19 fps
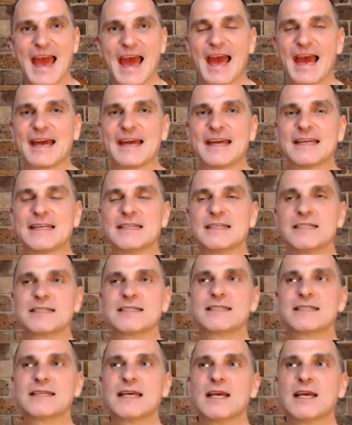And
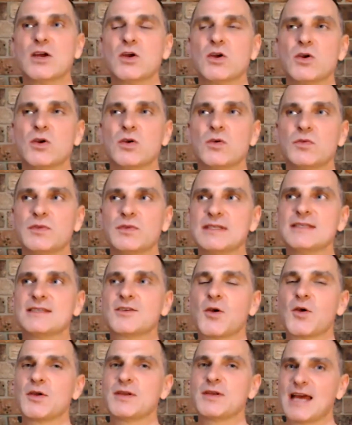this is
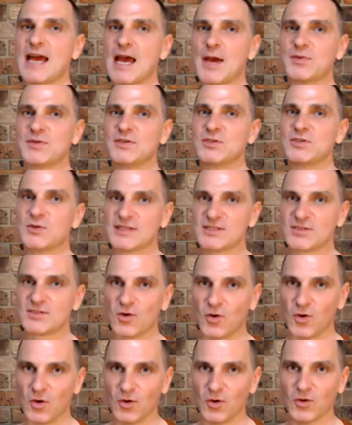going to happen to us
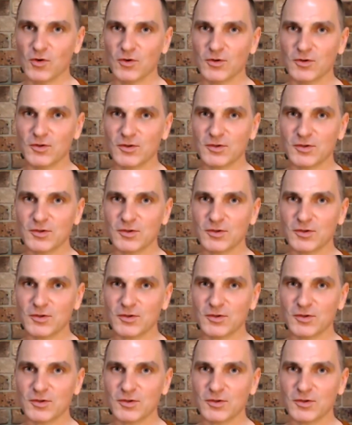all